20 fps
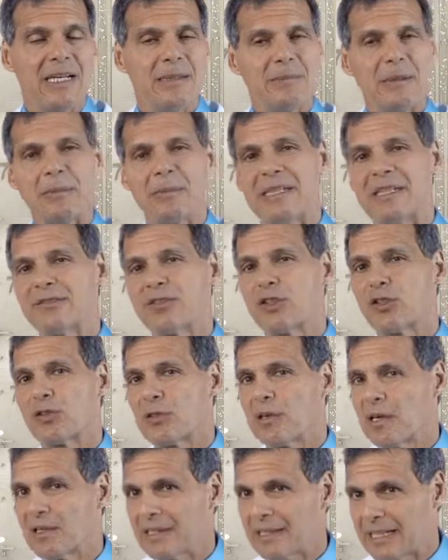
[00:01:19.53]
People have
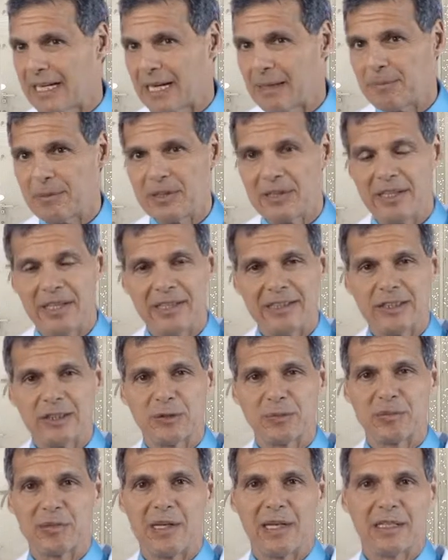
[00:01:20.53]
chronic
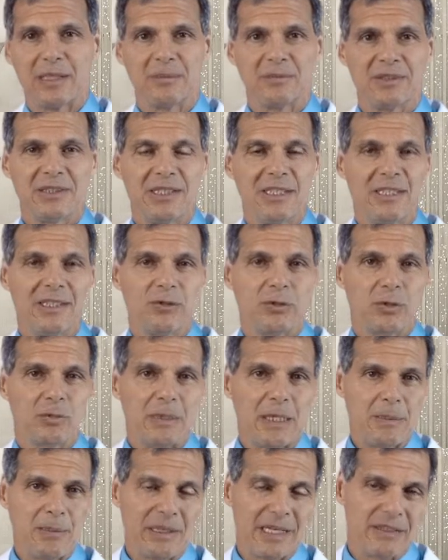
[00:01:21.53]
hepatitis problems where
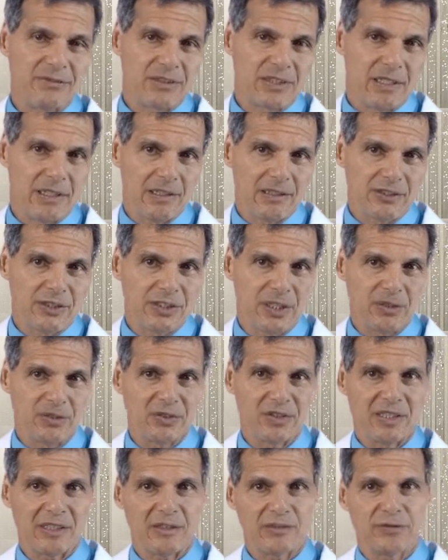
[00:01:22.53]
people have
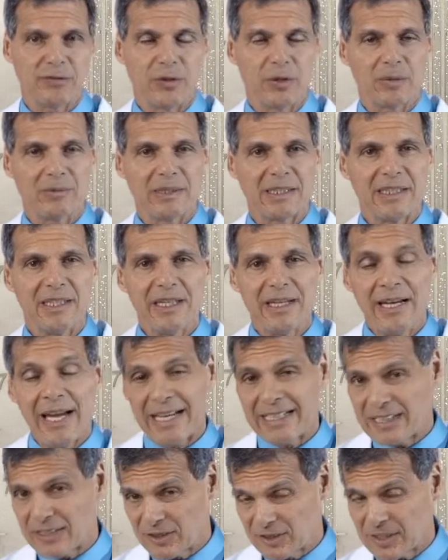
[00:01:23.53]
gallstones that are forming,
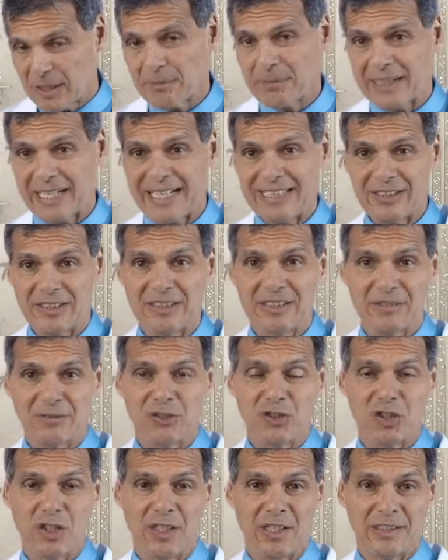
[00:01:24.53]
and in some cases of
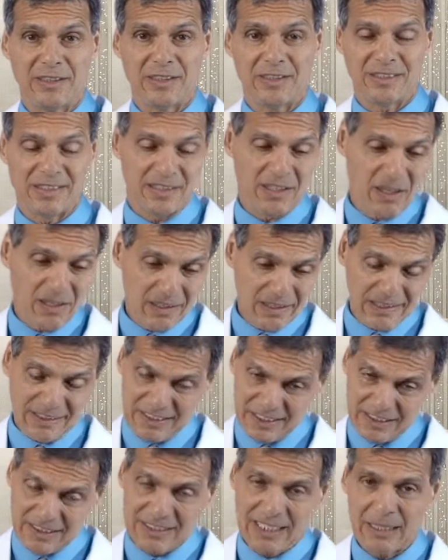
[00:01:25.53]
jaundice. In, all, in
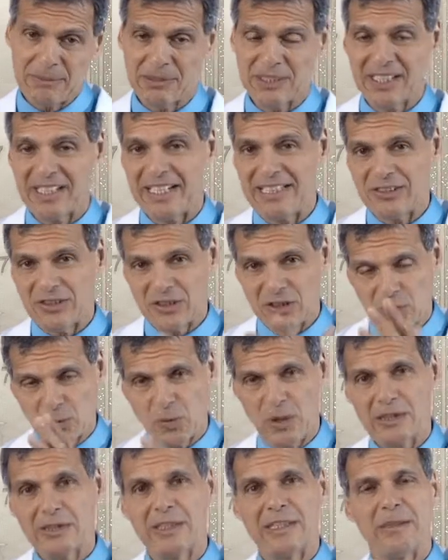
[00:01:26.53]
these types of cases, you
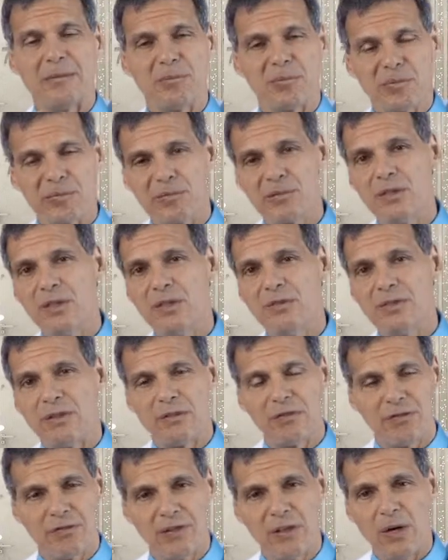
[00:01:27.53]
want to improve the
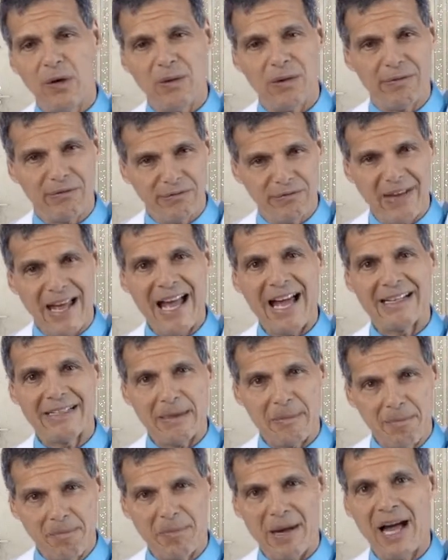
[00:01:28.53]
flow of fat
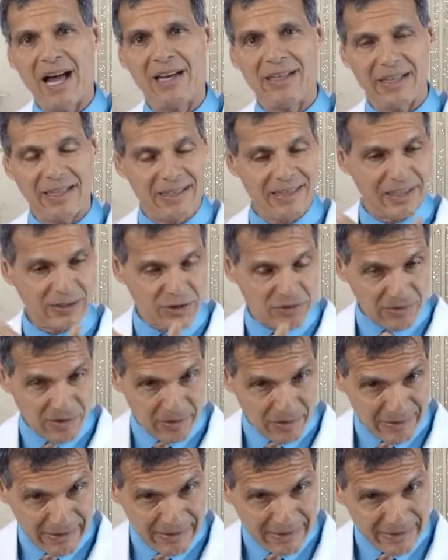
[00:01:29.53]
and bile and
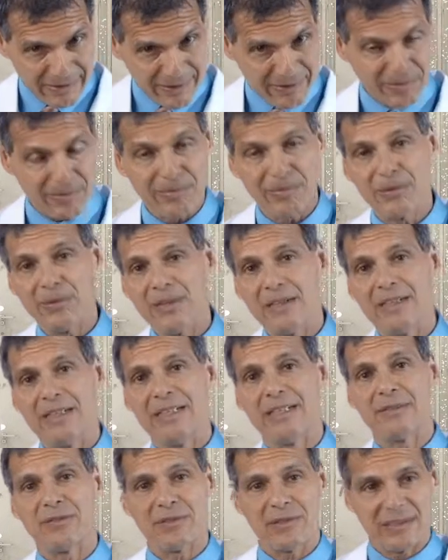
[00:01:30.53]
cholesterol through the
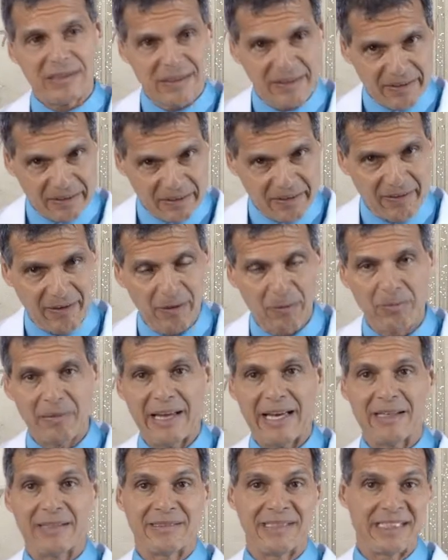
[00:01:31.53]
liver into the
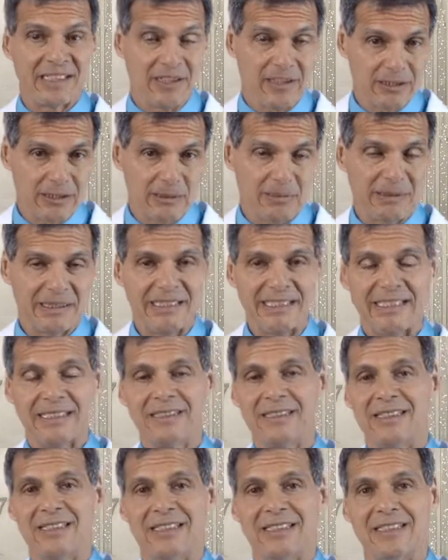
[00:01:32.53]
gallbladder and then ultimately
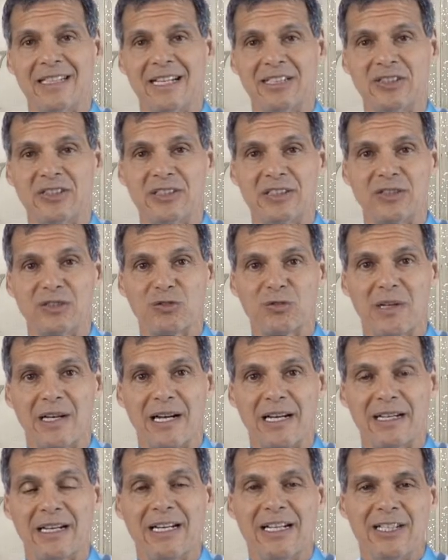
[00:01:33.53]
into the intestinal
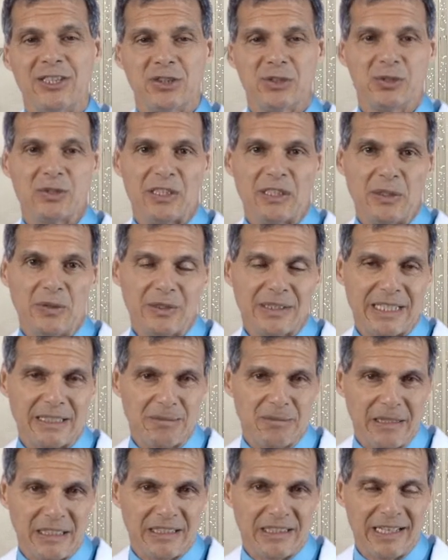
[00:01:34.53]
tract so that you don't
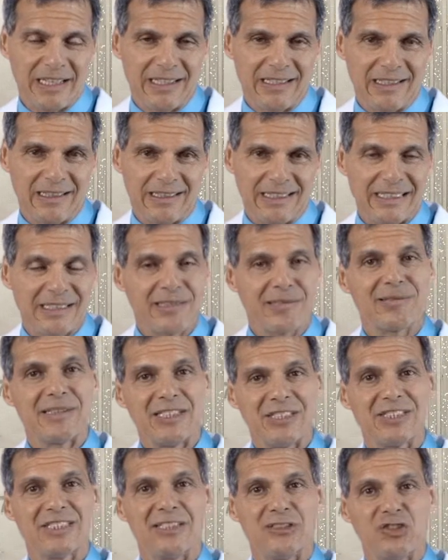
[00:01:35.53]
get an, uh,
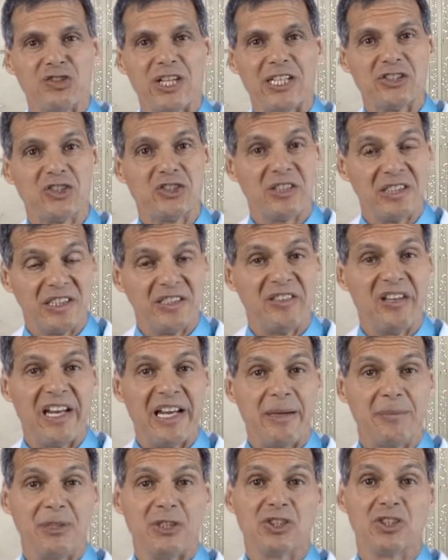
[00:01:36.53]
increased congestion and
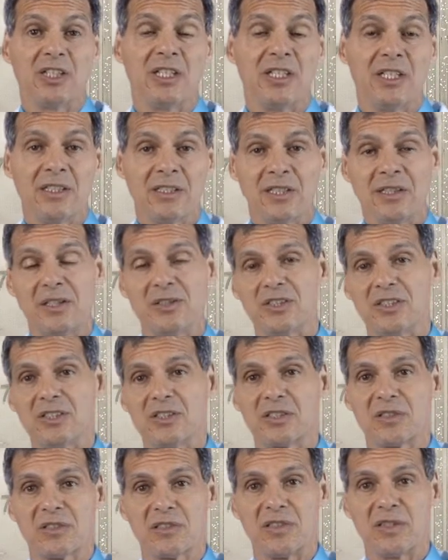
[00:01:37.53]
damage to those
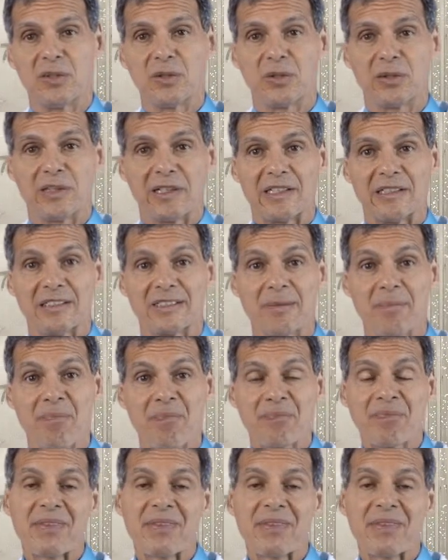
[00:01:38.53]
internal organs.